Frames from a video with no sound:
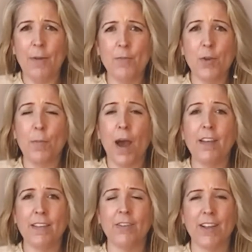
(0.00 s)
your
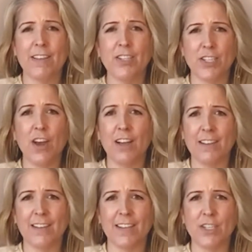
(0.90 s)
boss creates such a toxic
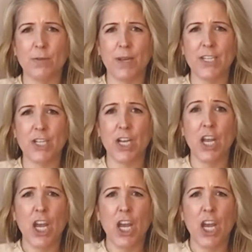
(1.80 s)
situation,